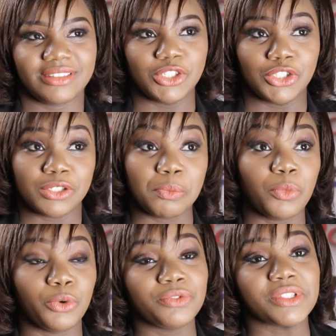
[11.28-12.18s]
She just
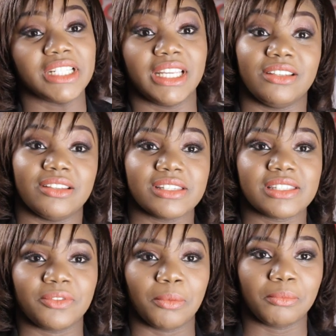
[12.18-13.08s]
moved to Lagos
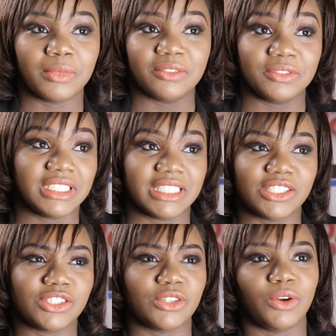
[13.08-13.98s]
from her
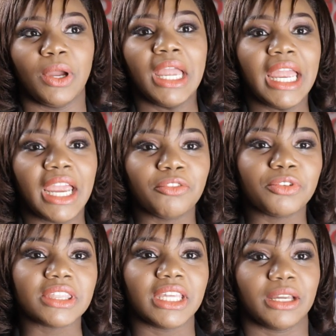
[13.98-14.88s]
village, so
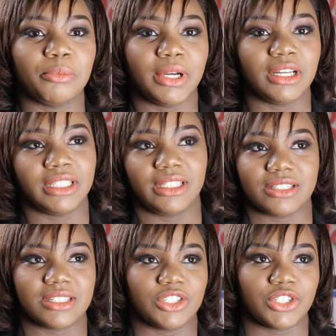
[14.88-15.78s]
everything about
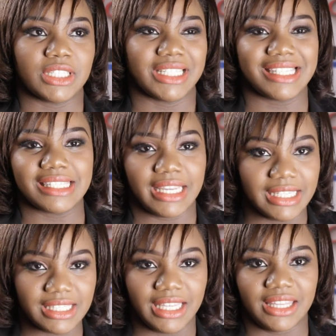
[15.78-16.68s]
Lagos is just
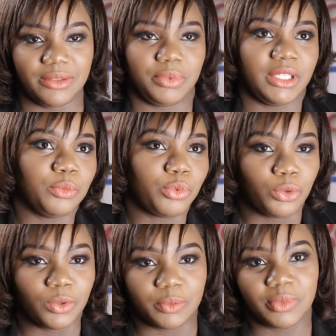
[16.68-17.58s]
exciting. The
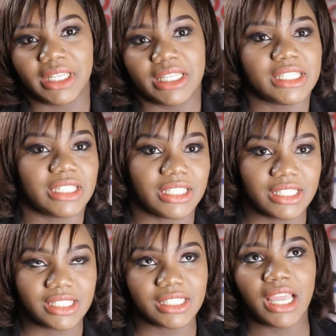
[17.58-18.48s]
people, the
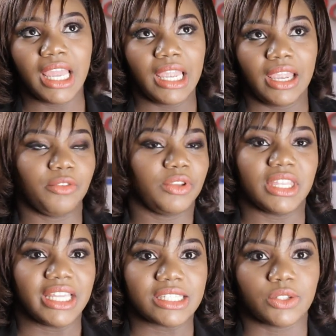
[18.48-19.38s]
places,
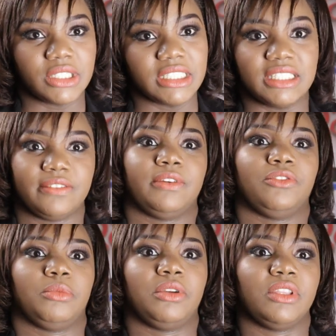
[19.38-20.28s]
everything is totally
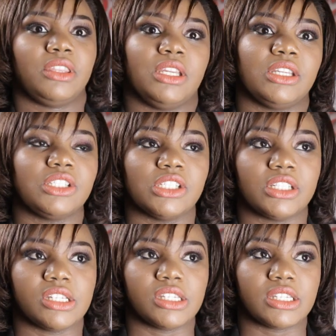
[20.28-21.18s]
different from everything she
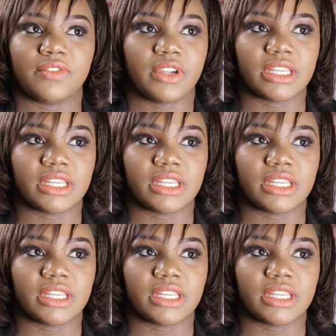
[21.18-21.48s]
has ever